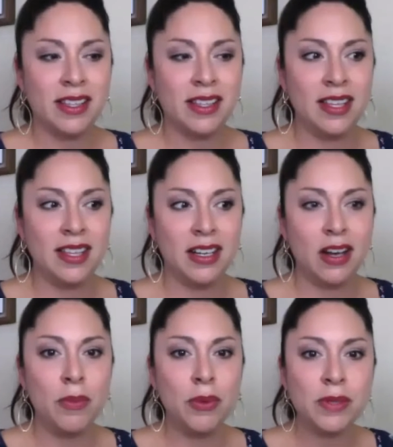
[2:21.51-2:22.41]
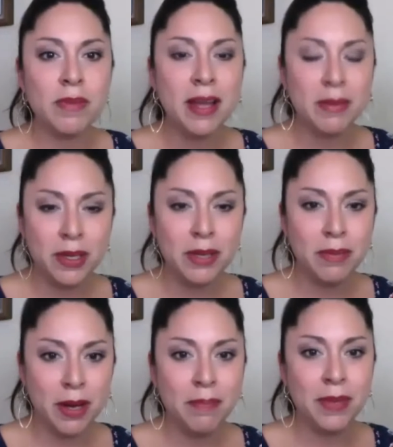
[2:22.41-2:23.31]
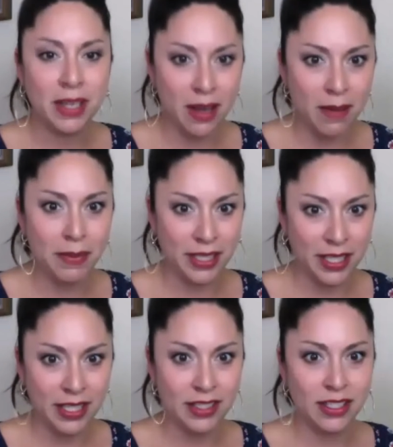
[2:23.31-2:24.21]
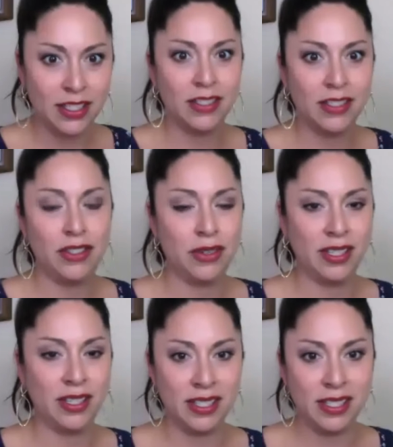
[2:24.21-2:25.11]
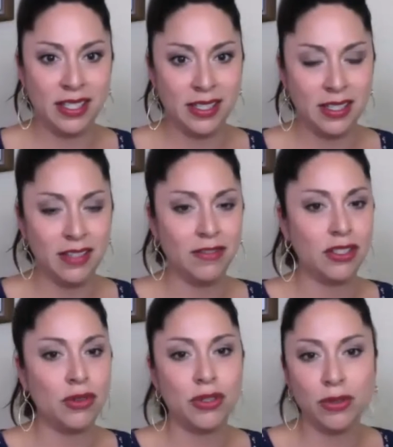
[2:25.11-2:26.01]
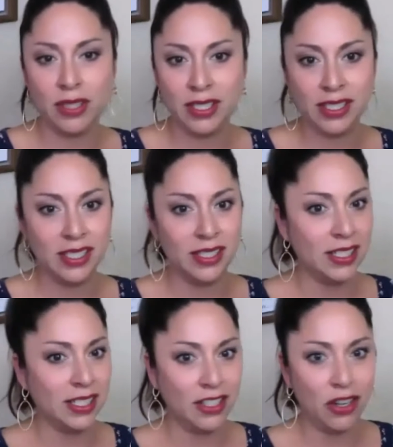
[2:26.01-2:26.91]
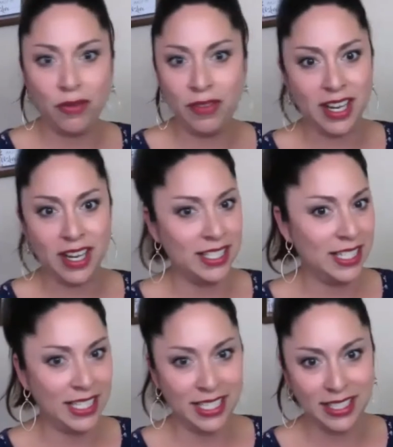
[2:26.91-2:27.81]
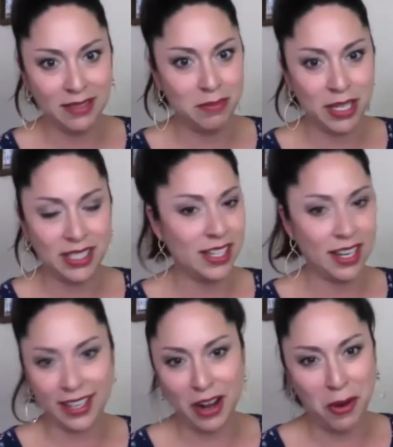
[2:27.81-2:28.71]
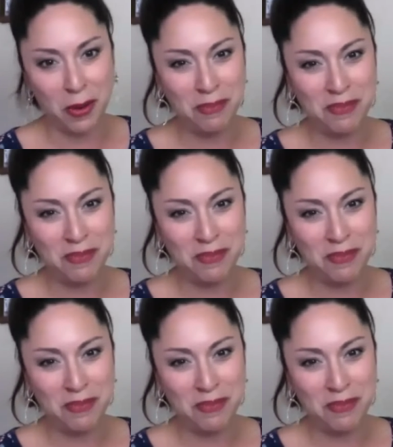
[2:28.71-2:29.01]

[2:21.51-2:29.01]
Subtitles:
that couples might be bumping up against during this season of social distancing, COVID-19, being stuck at home?